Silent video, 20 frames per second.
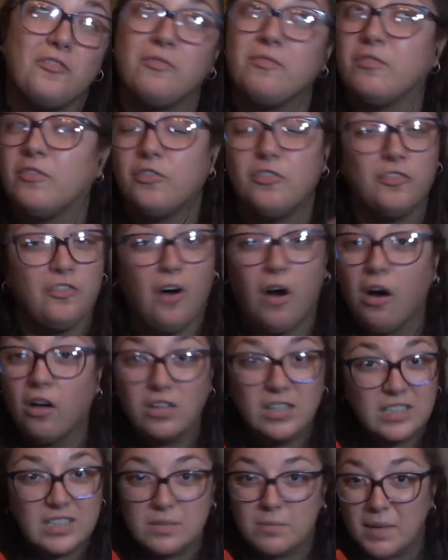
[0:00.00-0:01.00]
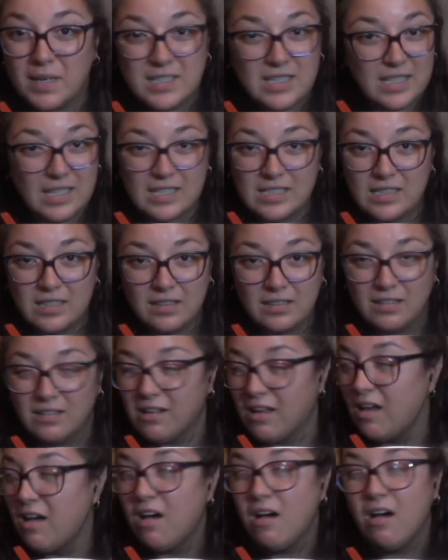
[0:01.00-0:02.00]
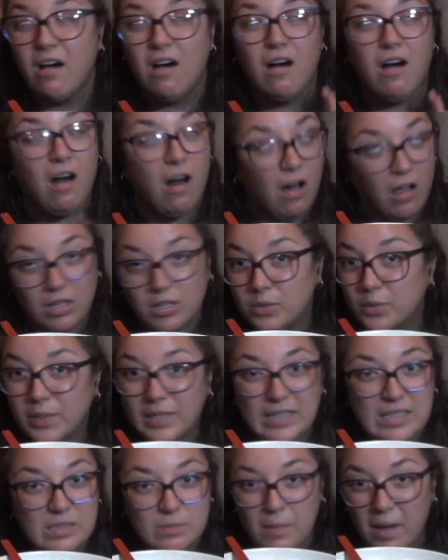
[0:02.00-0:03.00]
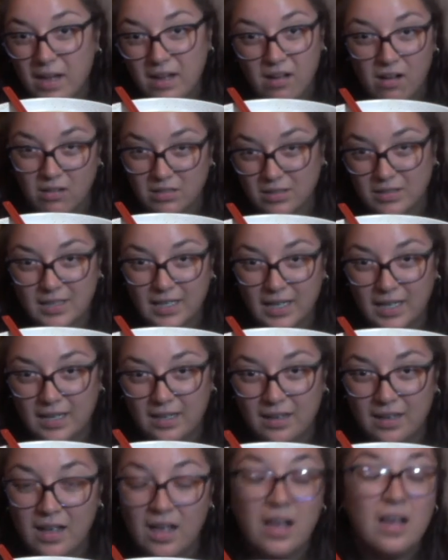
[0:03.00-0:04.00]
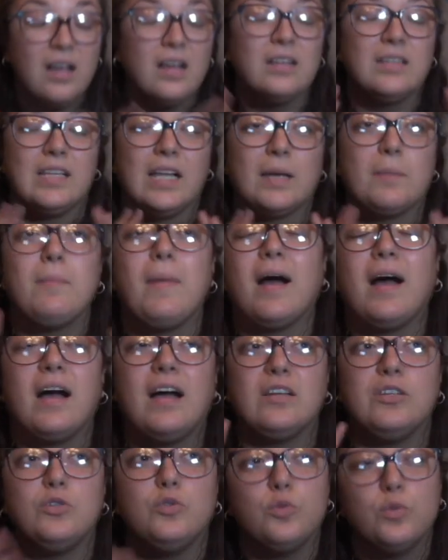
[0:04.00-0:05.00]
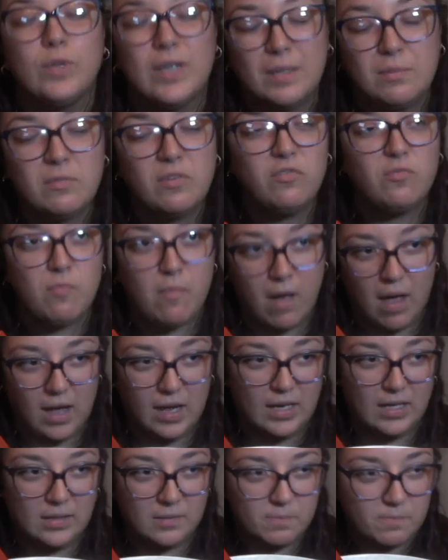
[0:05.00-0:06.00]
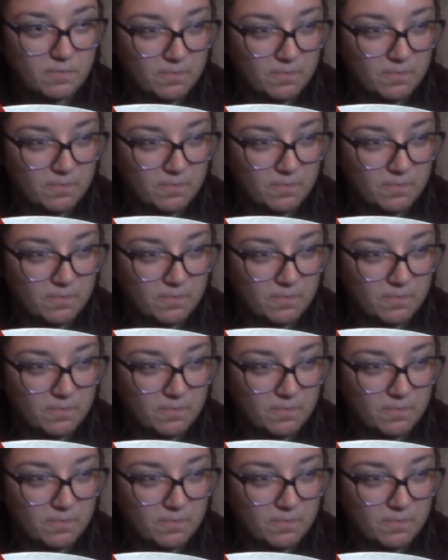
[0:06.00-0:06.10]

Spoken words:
fall is my season, Halloween is my holiday. Like, a dream of mine,